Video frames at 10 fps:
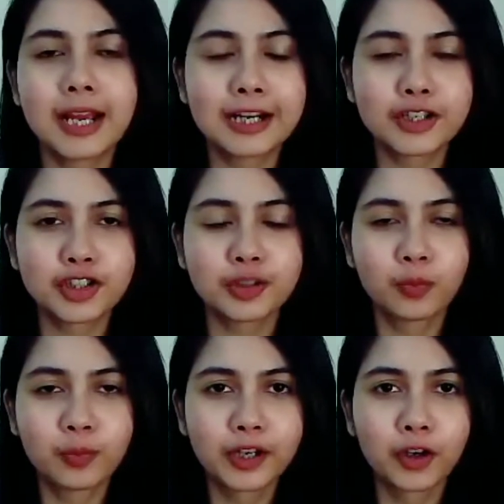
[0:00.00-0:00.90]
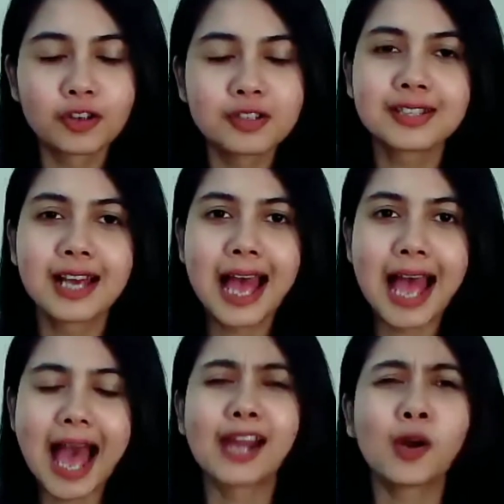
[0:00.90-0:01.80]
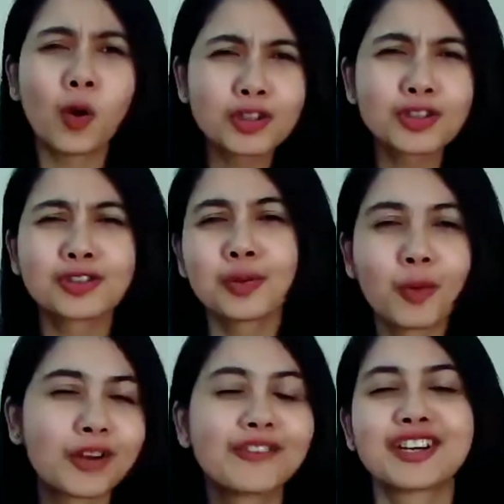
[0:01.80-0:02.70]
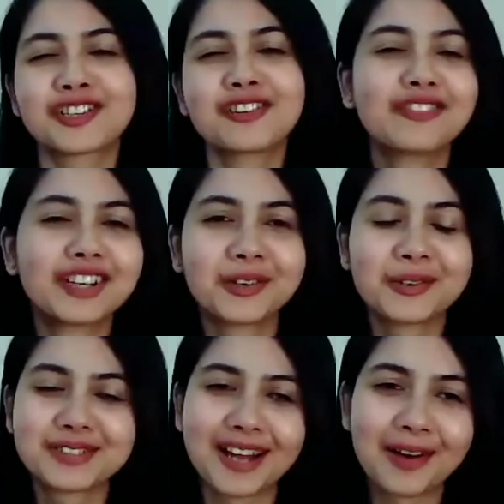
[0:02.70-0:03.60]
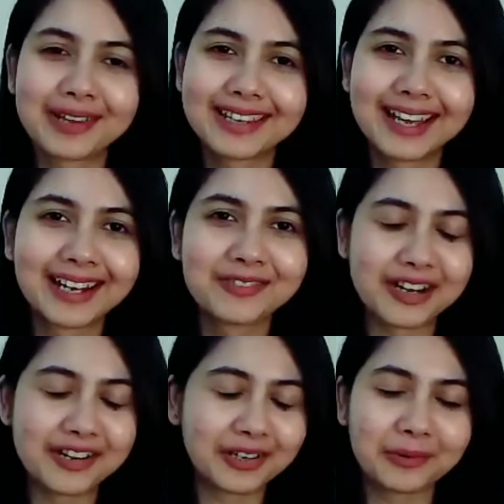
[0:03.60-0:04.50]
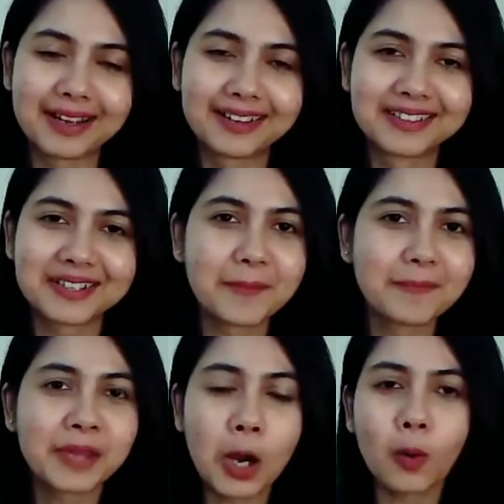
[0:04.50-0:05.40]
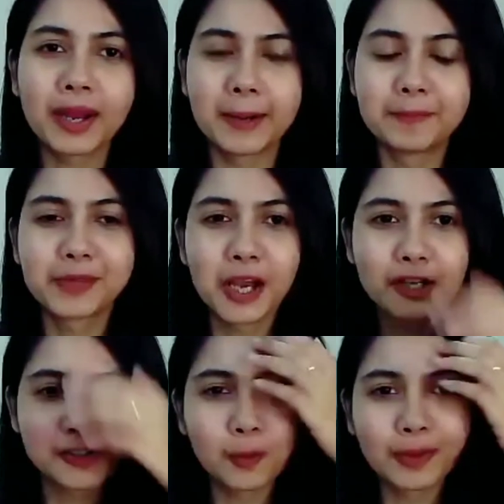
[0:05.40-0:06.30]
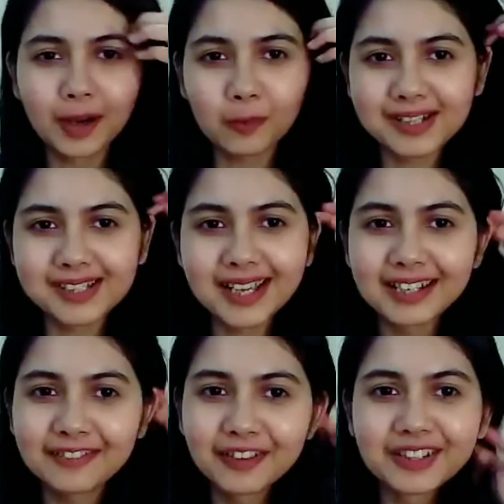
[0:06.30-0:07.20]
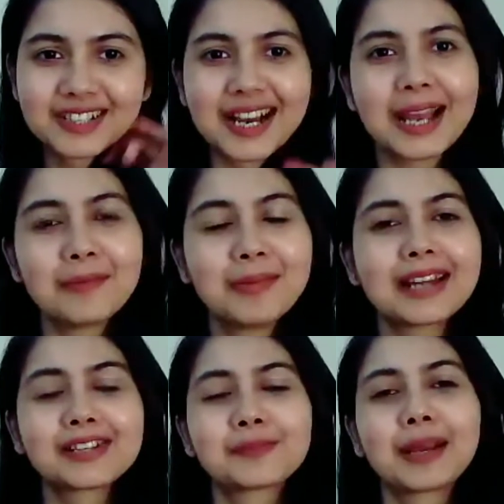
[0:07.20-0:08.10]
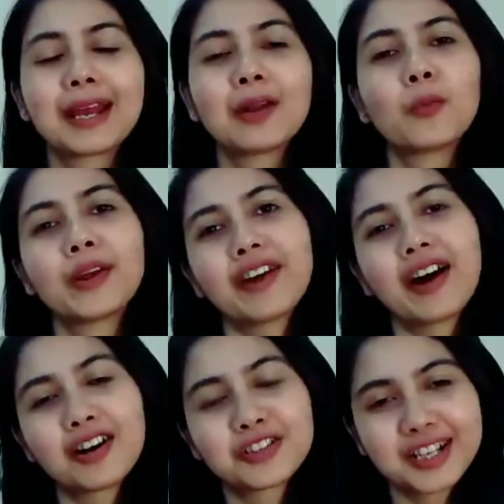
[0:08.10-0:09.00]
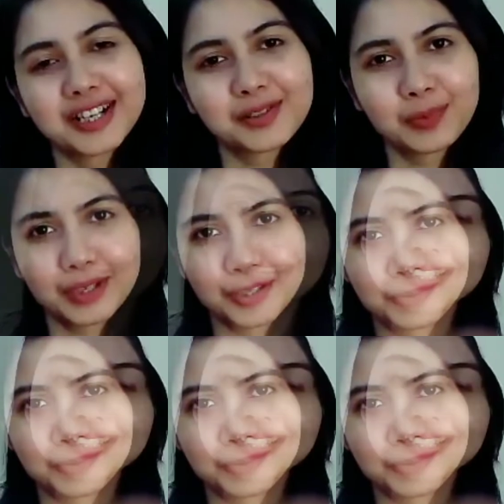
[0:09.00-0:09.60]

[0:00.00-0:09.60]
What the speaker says: English videos, and also motivational videos now and then when required. Okay, so without wasting any further time, let us begin with our today's video.